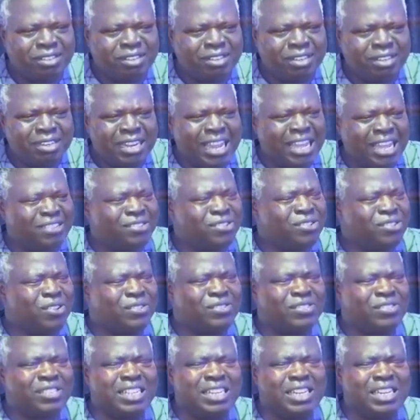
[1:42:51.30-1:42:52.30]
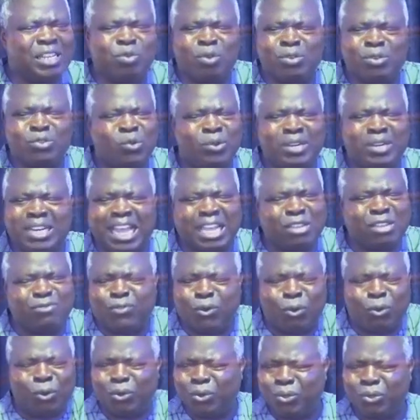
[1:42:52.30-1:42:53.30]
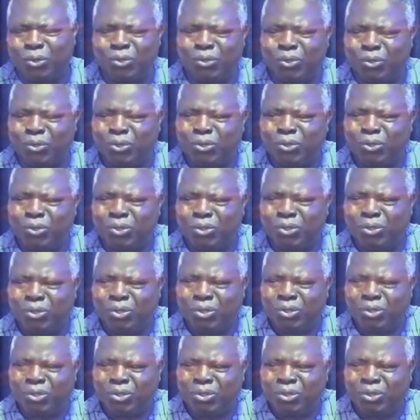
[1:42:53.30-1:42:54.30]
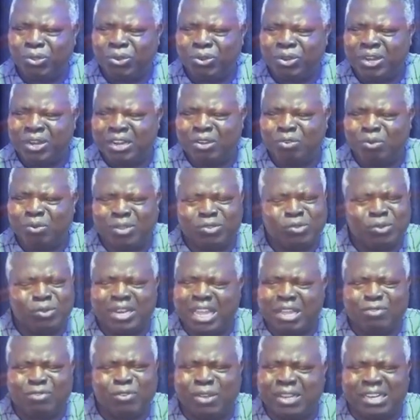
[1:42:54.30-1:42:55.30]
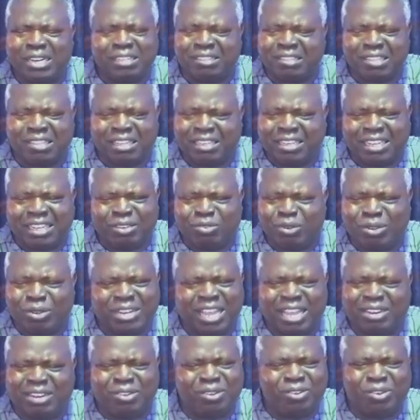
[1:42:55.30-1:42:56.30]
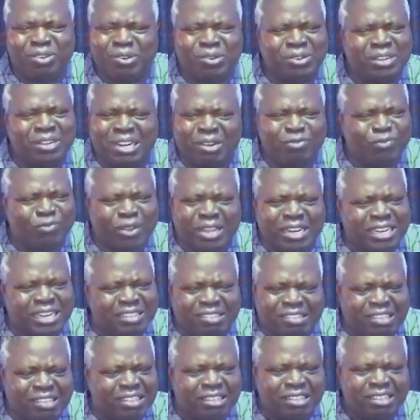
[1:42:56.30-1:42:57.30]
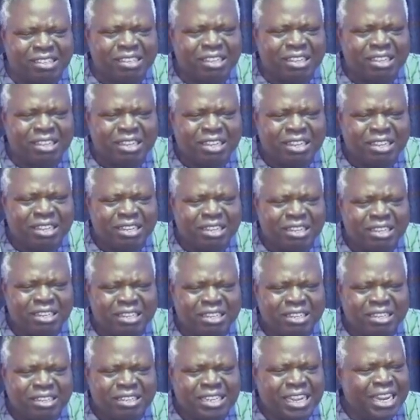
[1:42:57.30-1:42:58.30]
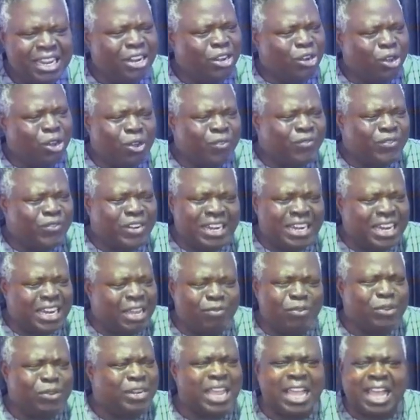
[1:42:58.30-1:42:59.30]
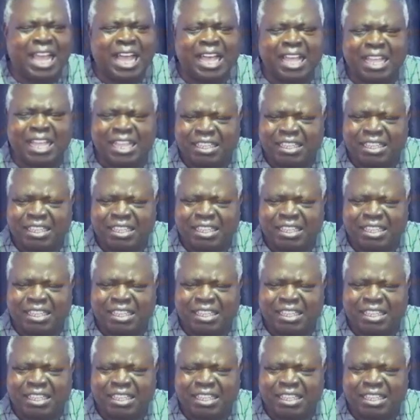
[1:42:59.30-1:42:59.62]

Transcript: There's nothing they want to die for. They don't want to die for anything. They don't, they are not hungry for anything. They love the level they are.